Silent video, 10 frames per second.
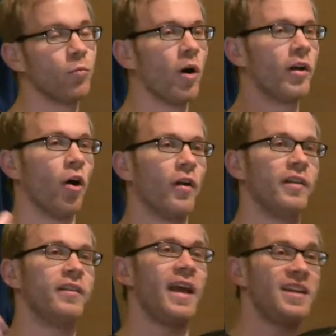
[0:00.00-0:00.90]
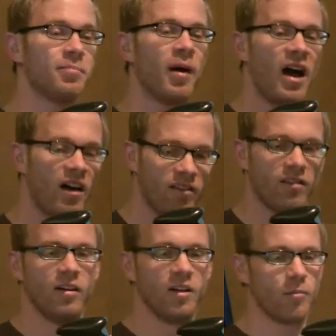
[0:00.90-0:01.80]
one on the date path
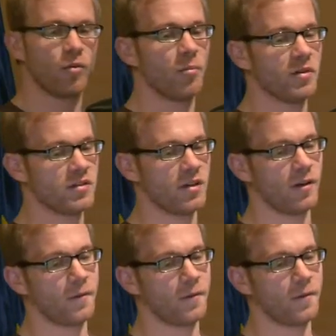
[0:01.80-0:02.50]
property.